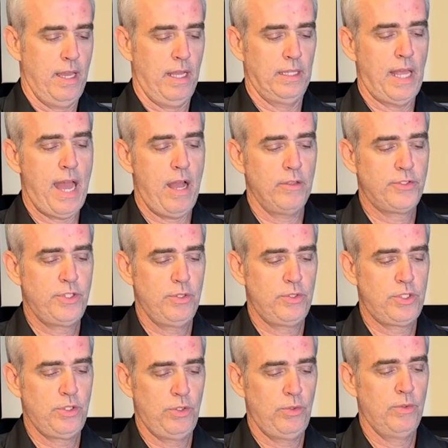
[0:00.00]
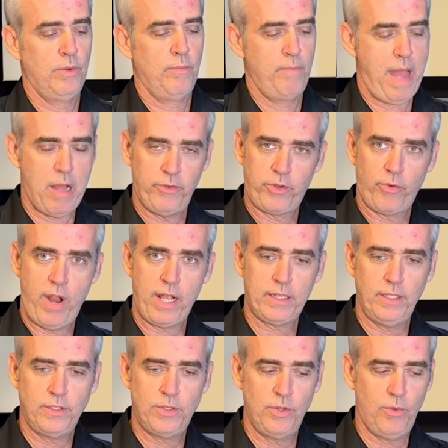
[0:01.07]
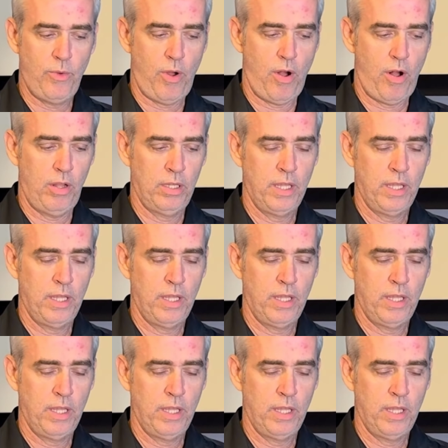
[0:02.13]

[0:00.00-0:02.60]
allows you to mount directly to the wall